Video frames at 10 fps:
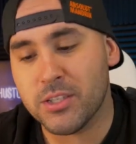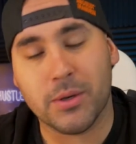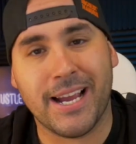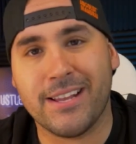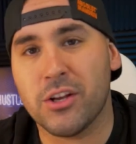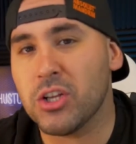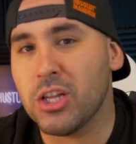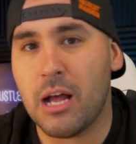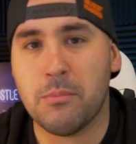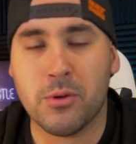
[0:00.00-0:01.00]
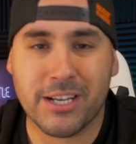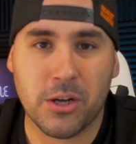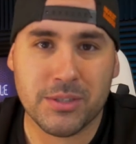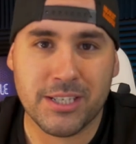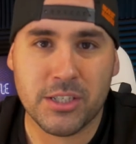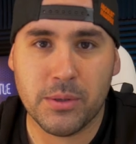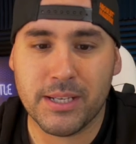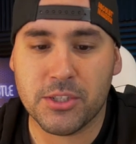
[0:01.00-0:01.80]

So again, there's a lot more that goes into it.